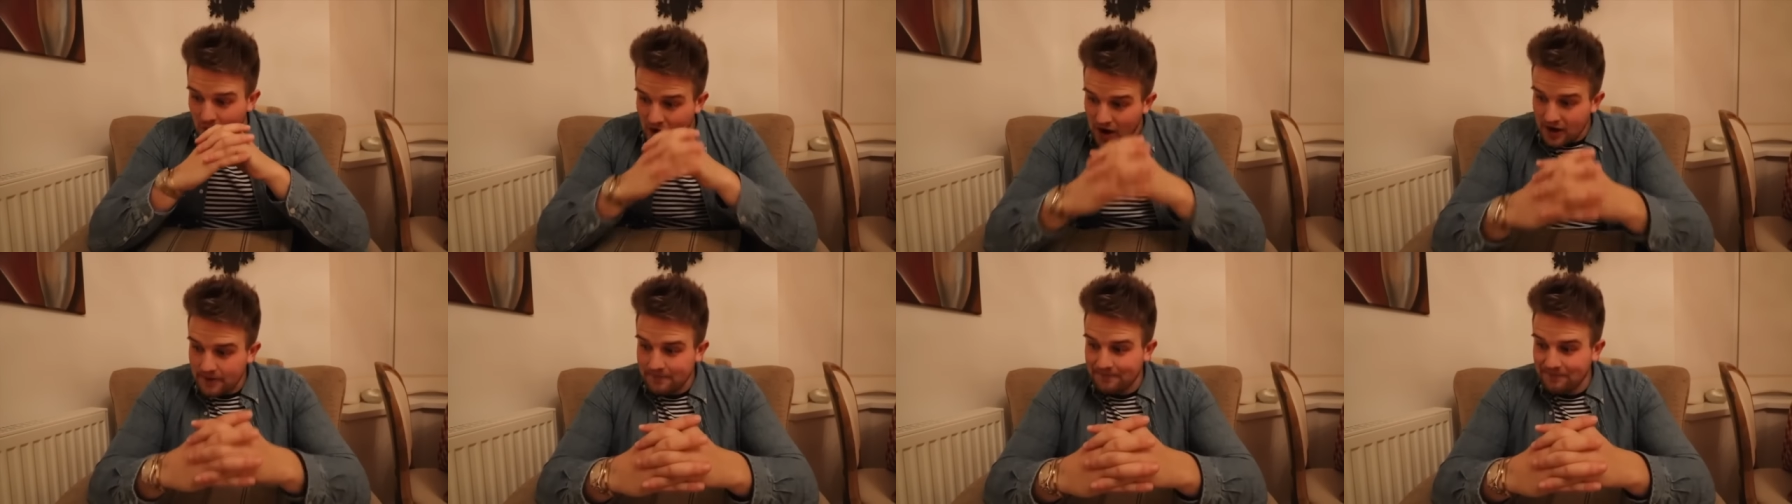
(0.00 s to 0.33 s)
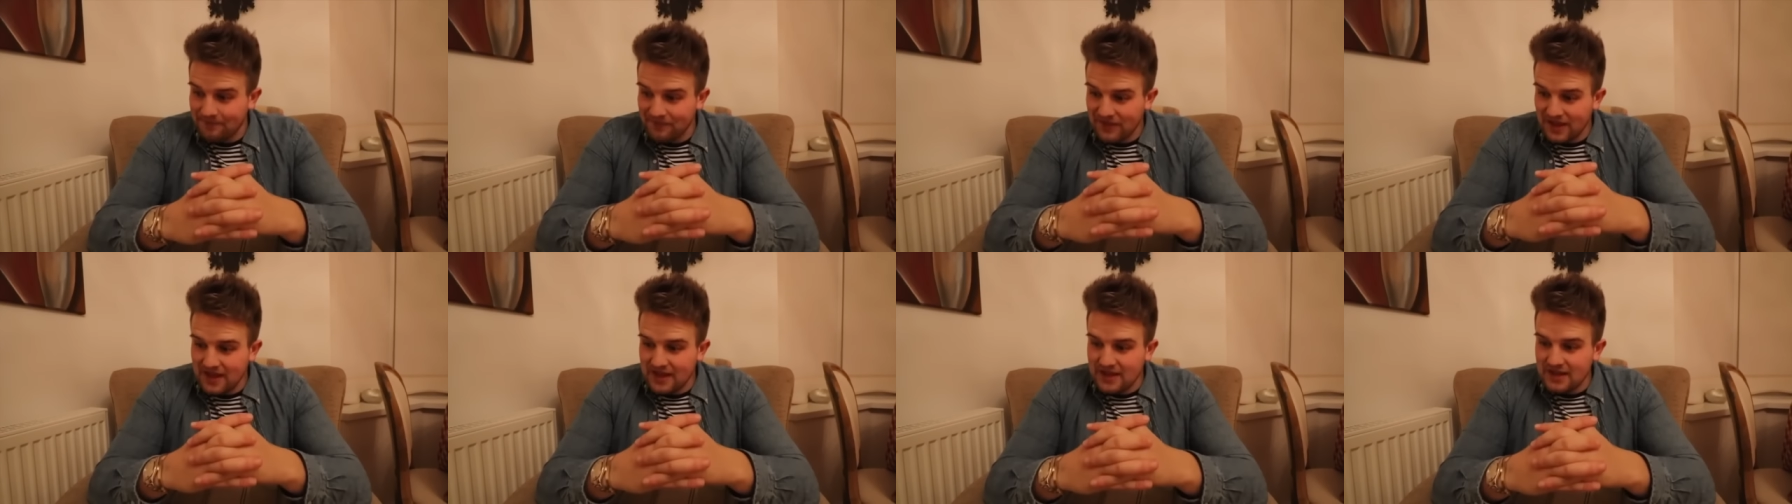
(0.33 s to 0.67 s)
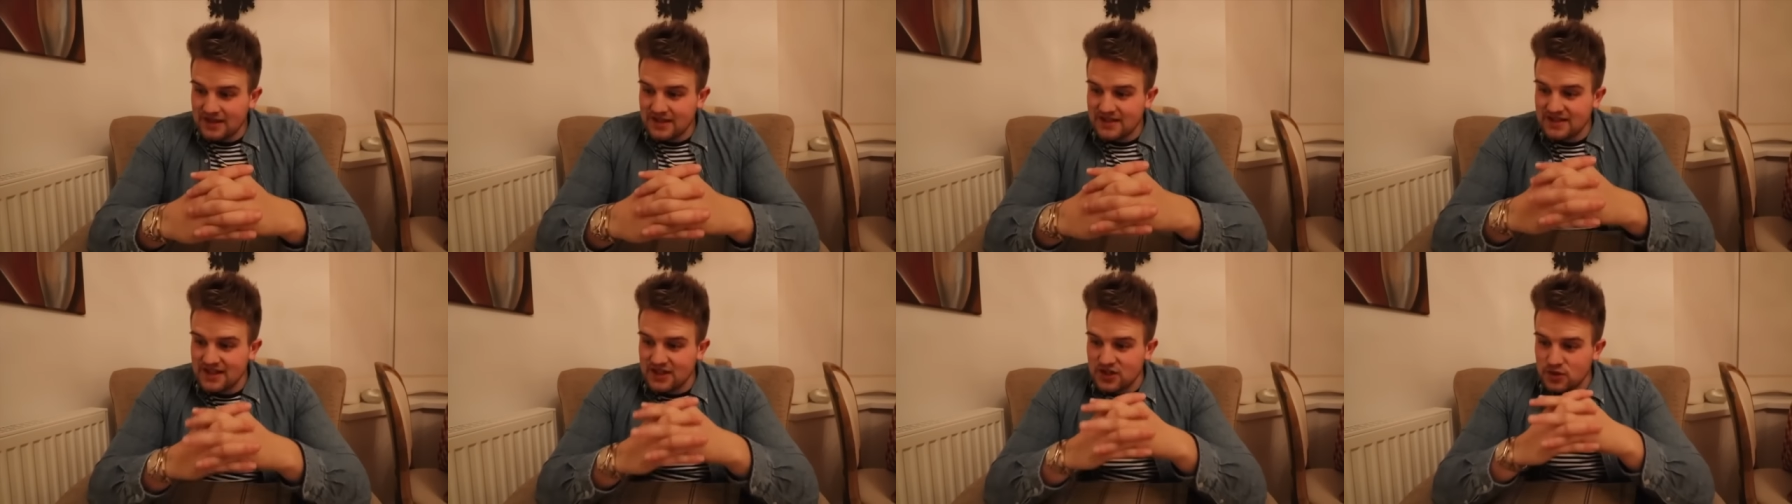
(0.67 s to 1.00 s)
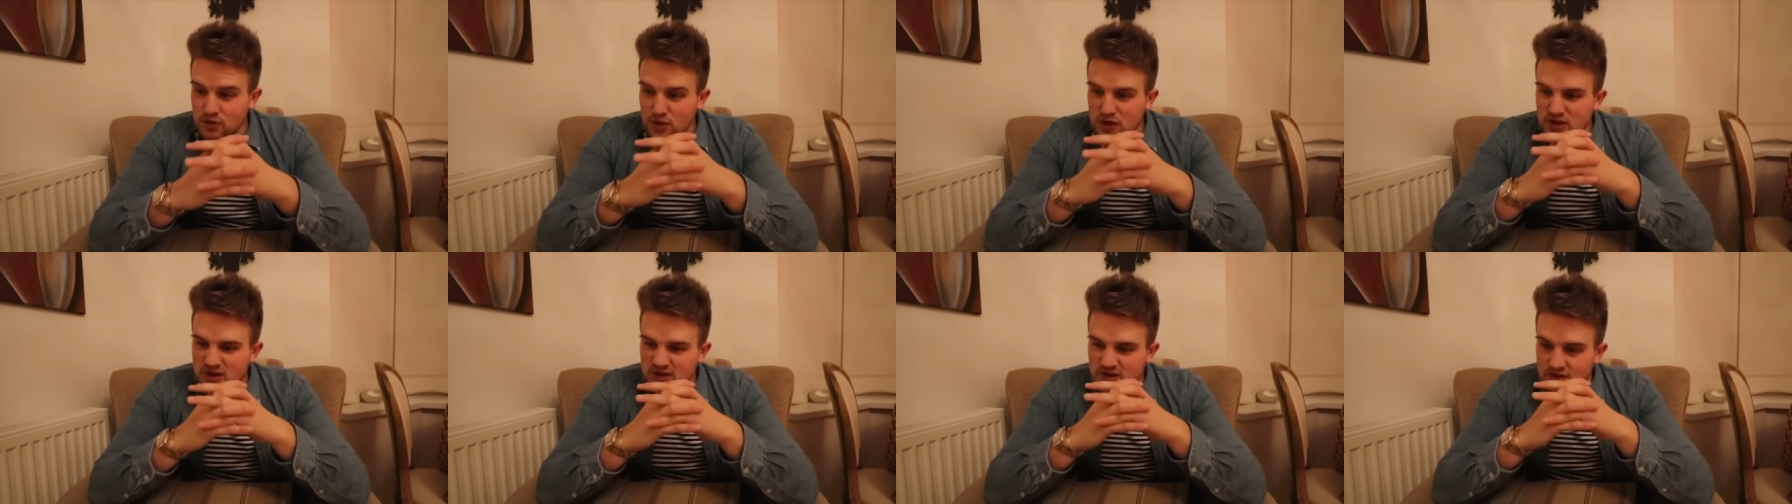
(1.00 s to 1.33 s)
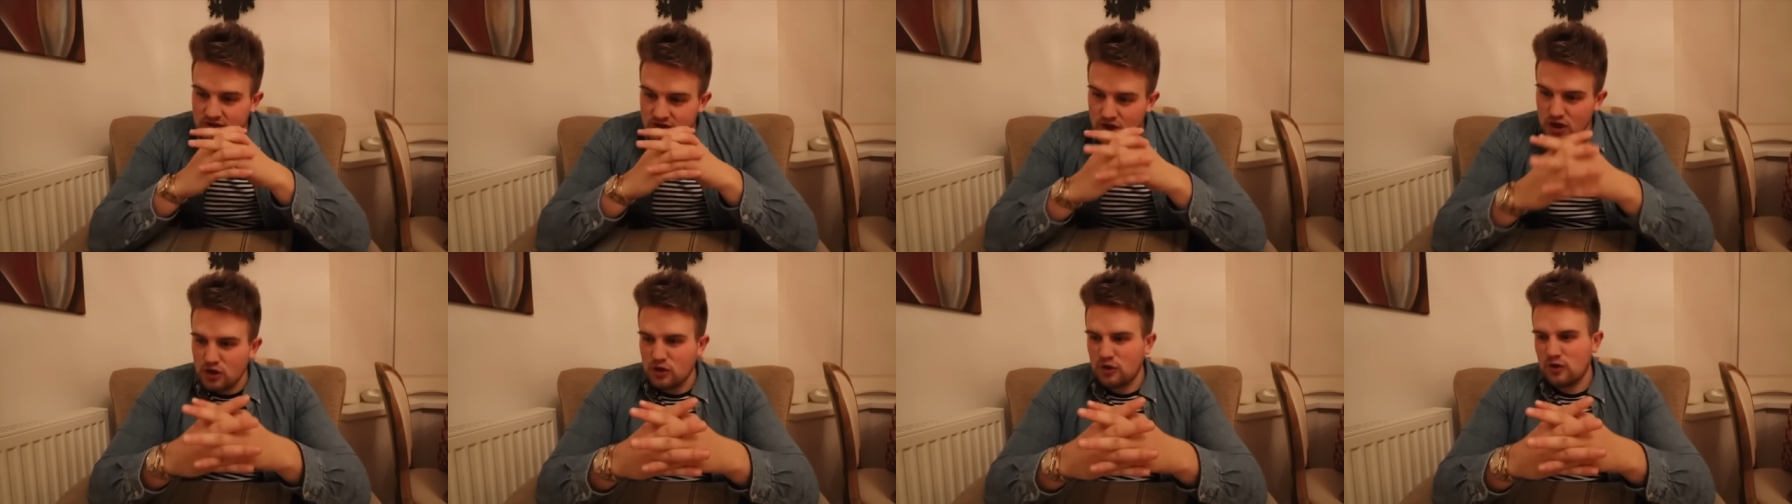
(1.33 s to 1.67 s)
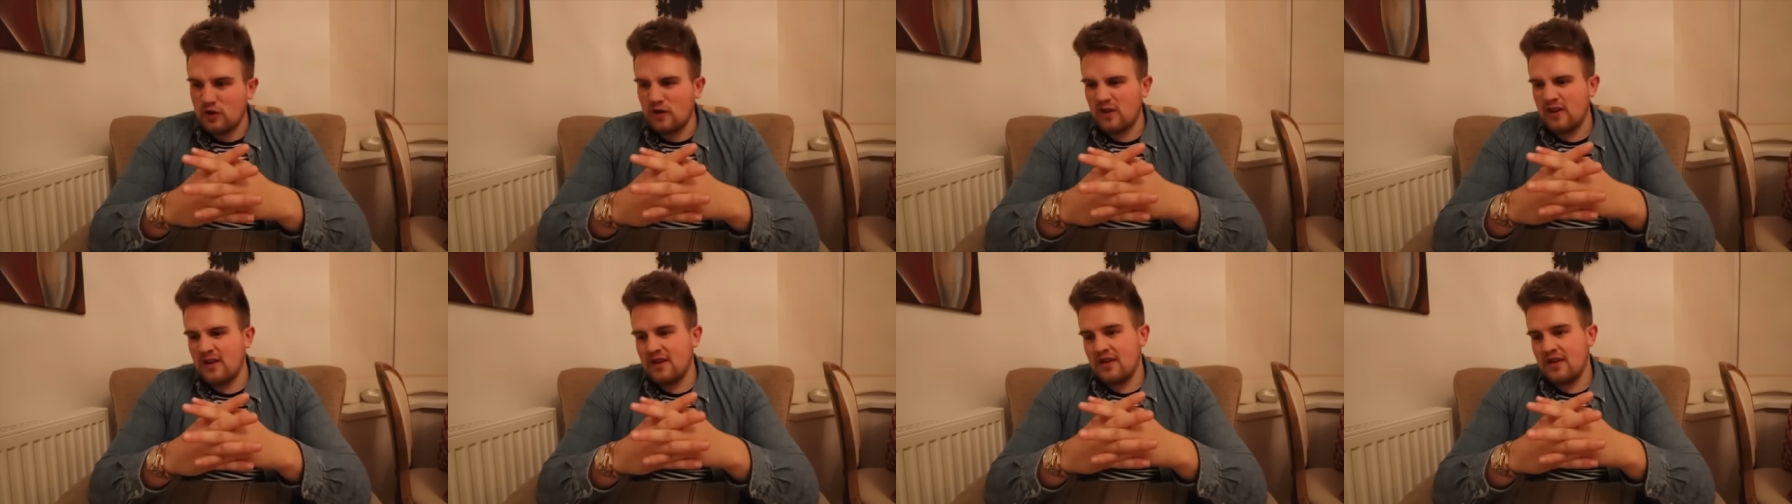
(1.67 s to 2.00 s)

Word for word: one. Situation two.